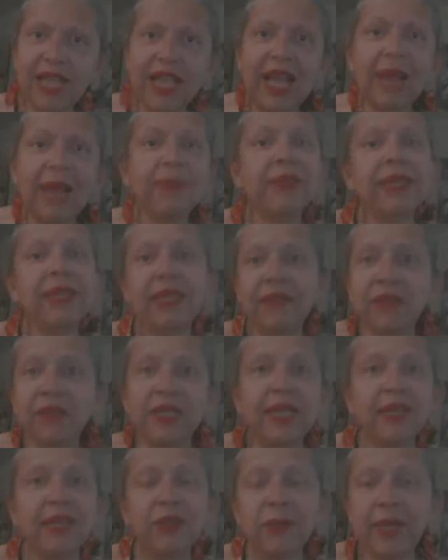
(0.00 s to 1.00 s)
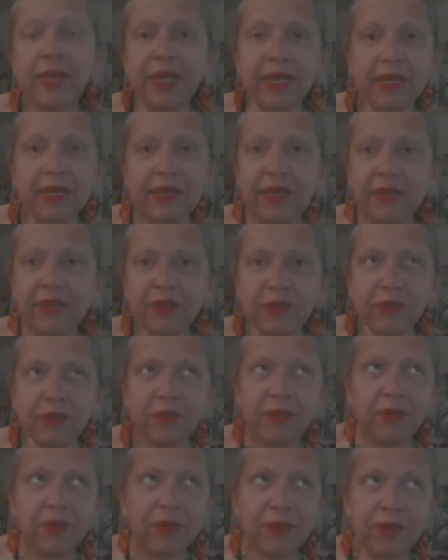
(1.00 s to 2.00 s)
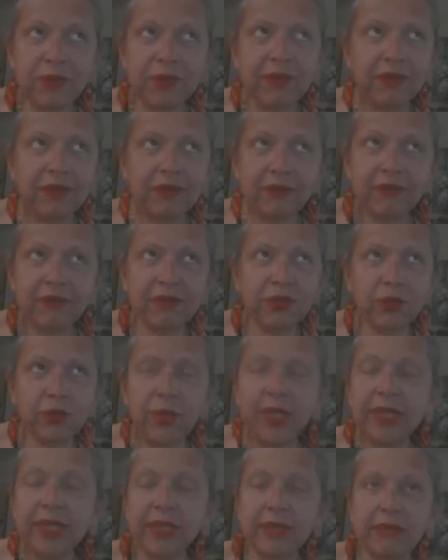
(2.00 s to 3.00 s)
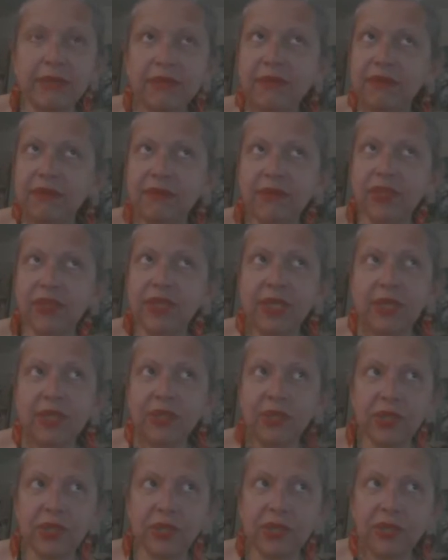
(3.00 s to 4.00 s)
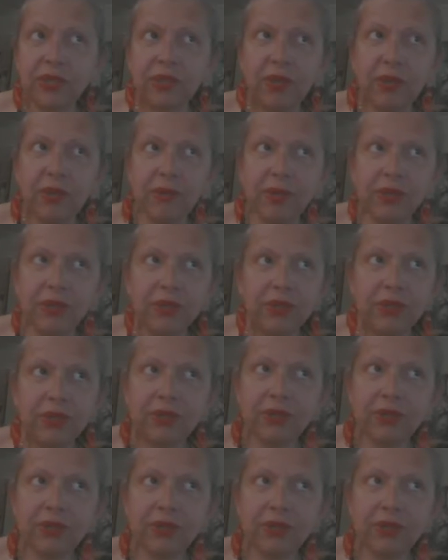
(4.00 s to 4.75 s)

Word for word: I've been living in a Dominican neighborhood for 26 years almost.